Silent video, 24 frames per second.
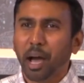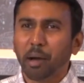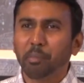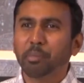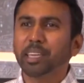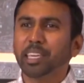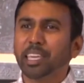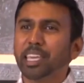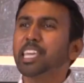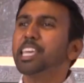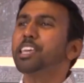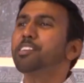I
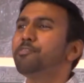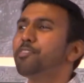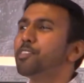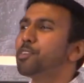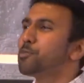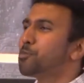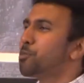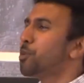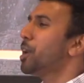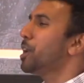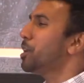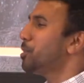mean,
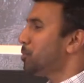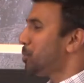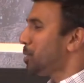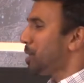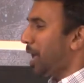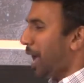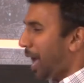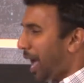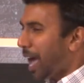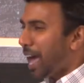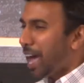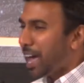even when
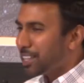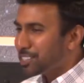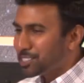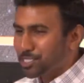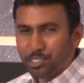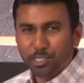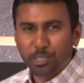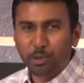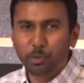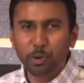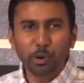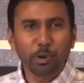we had,
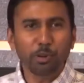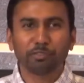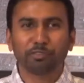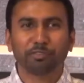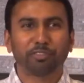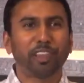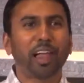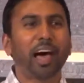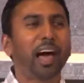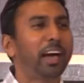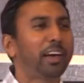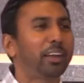still, we were
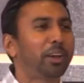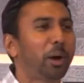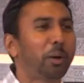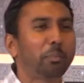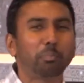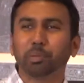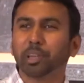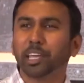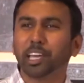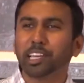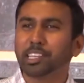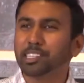flying
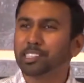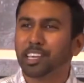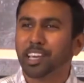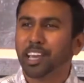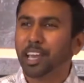on planes.